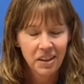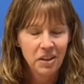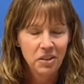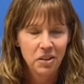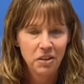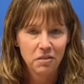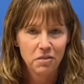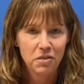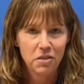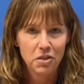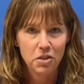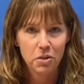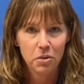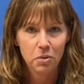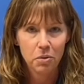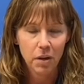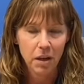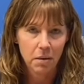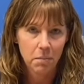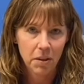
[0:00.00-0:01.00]
You have
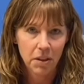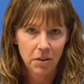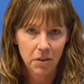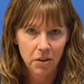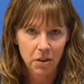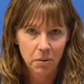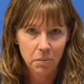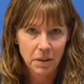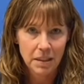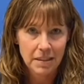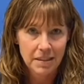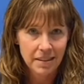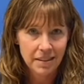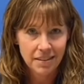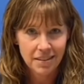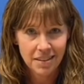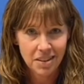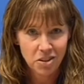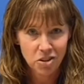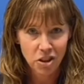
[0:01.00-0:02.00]
Deuteronomy 31
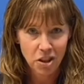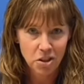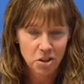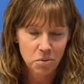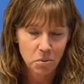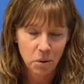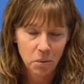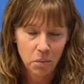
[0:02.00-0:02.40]
6 and Joshua